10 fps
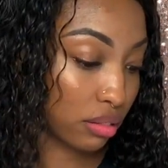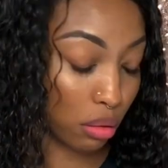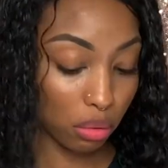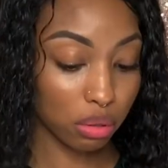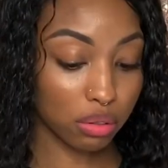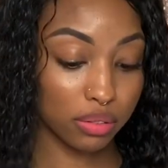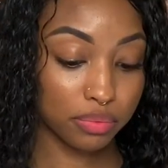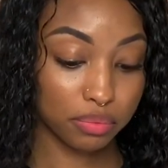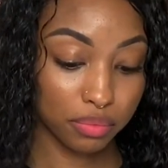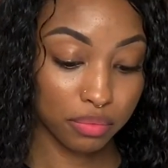Ooh.
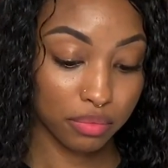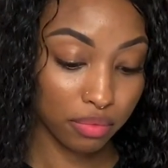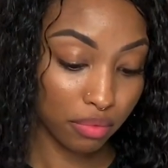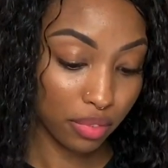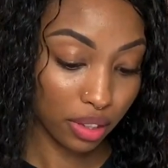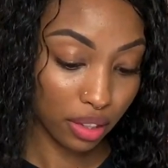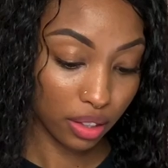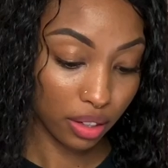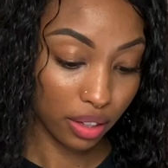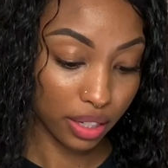
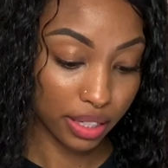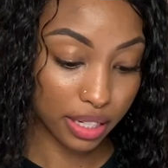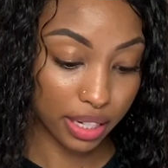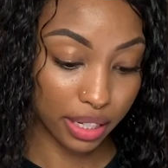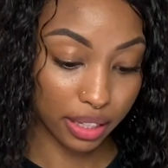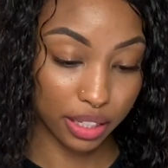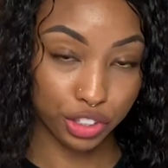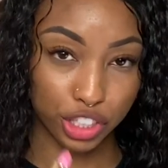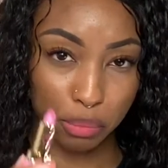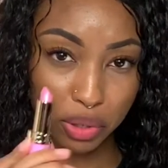This is like the
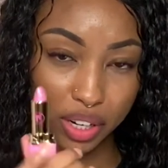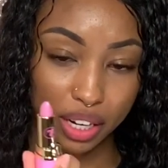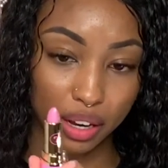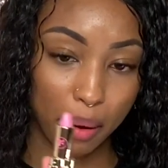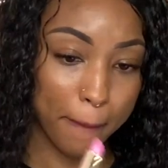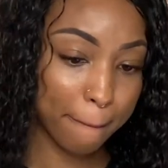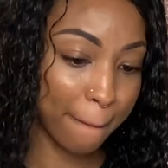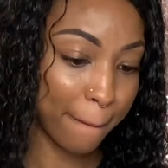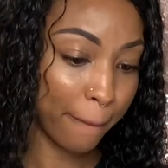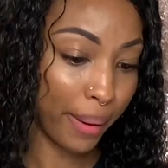shimmery,
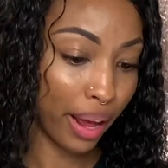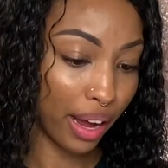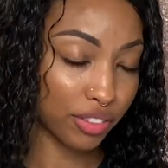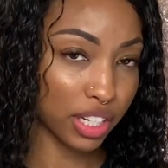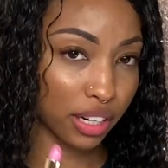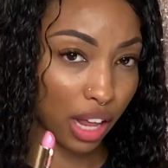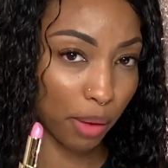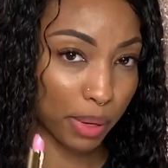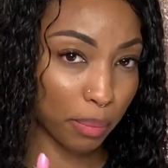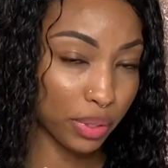I've seen a lot of
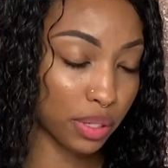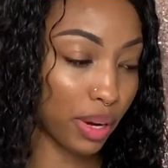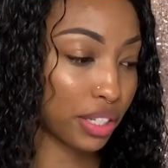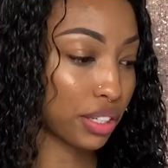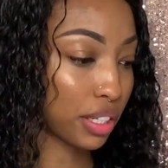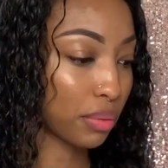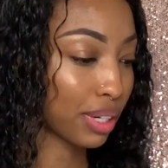people swatch this one.